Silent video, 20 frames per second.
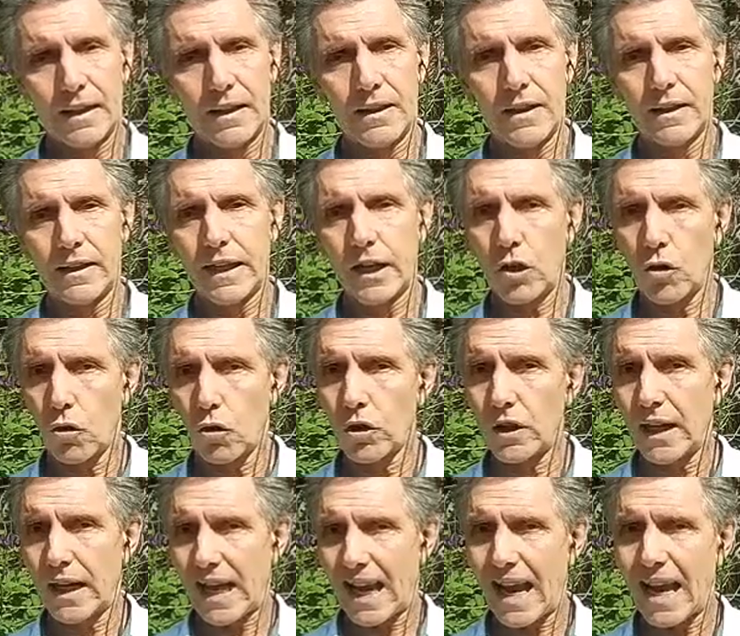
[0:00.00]
the
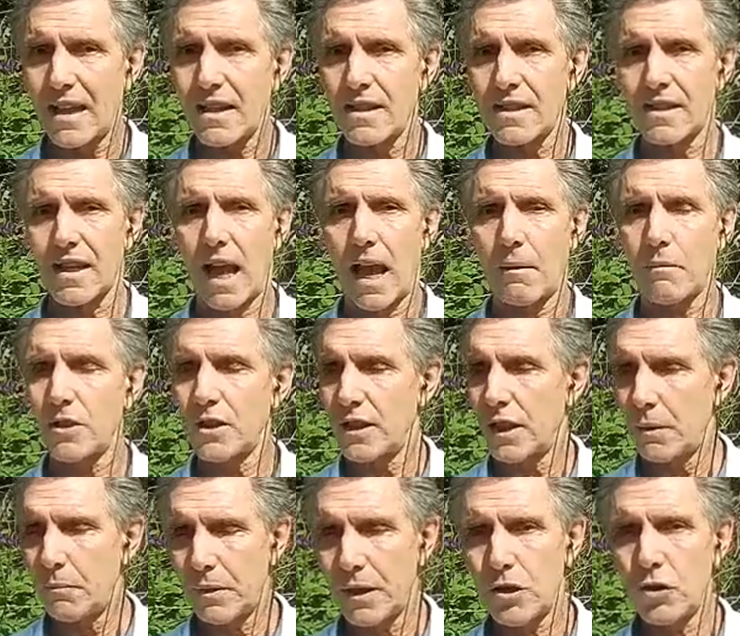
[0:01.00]
necrotic enzymes
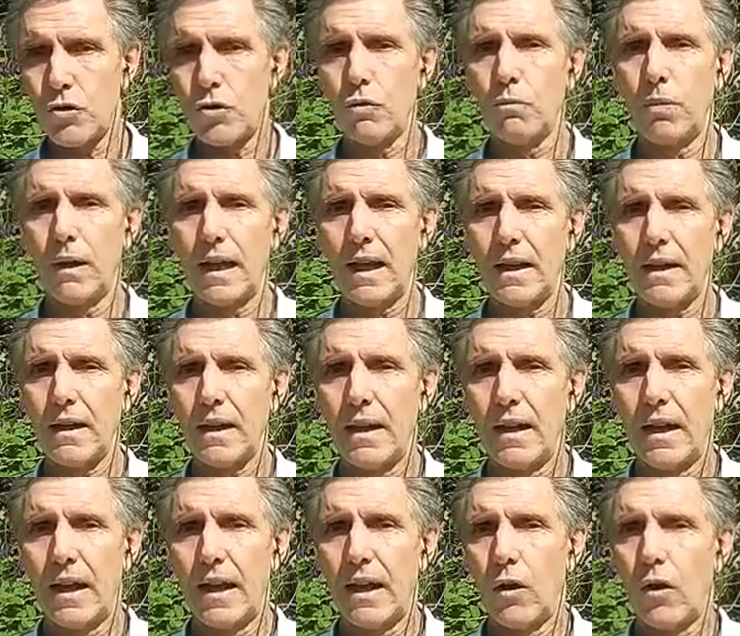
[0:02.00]
seep into blood,
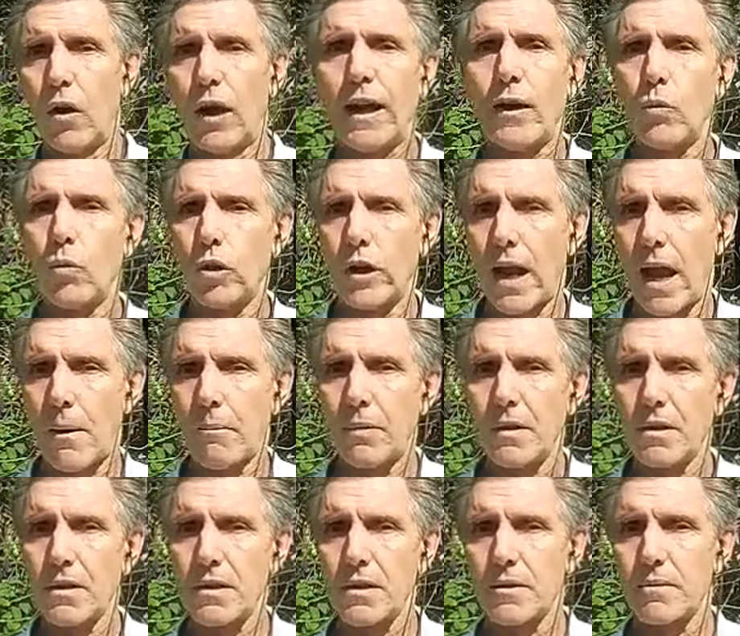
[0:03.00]
and what
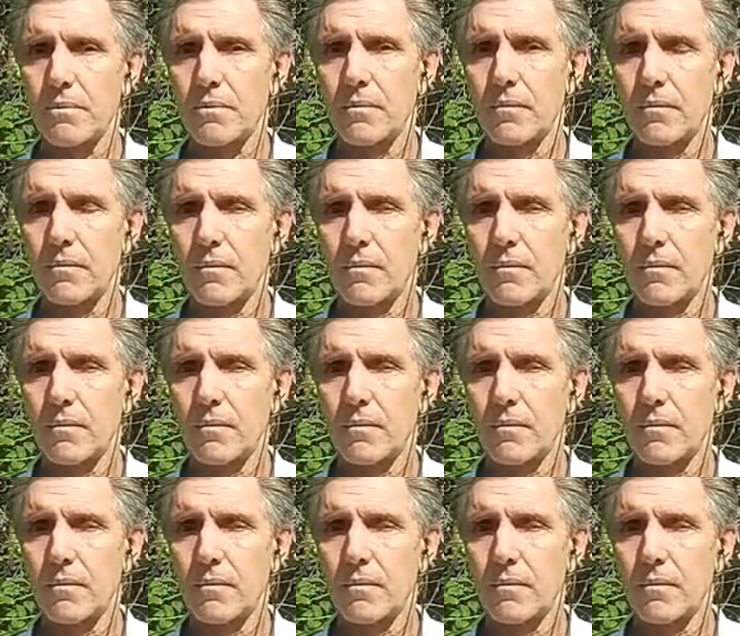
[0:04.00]
happens?